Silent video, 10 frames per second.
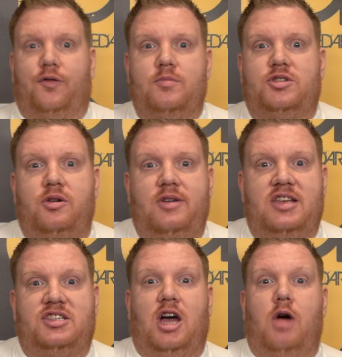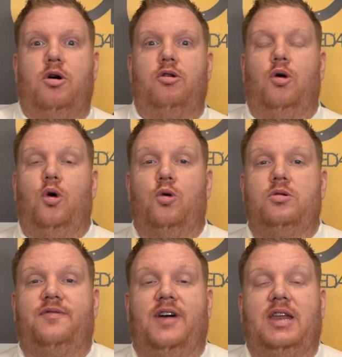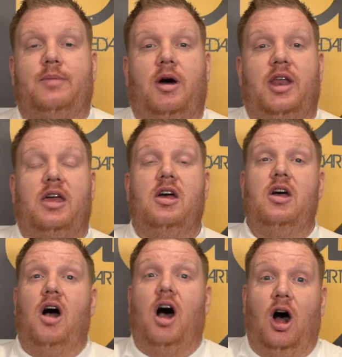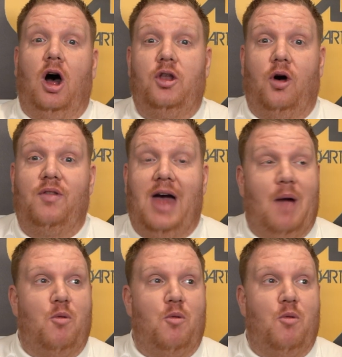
from 2 years ago who are all defending money are not there.